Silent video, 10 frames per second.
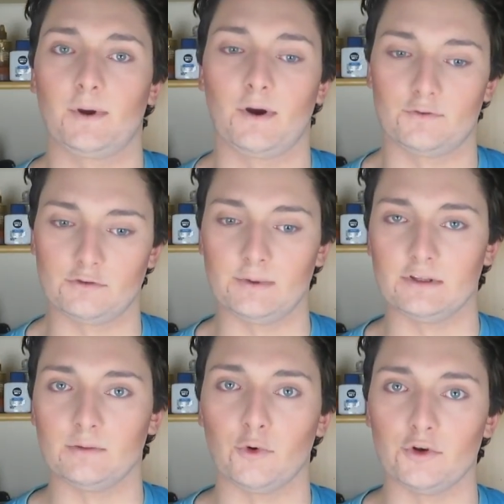my contour to be a
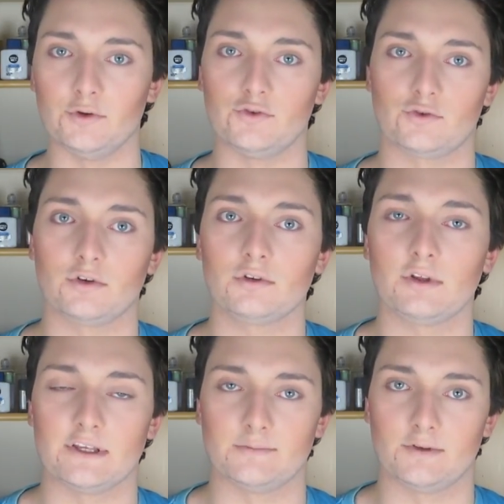little more neutral
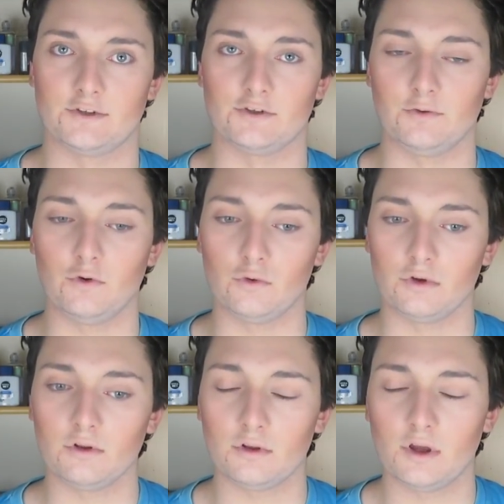as opposed to too
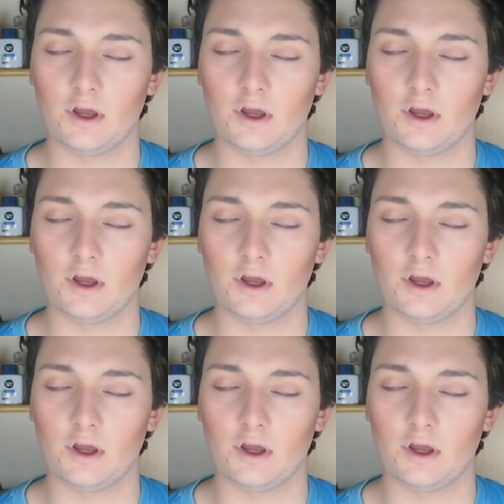cool.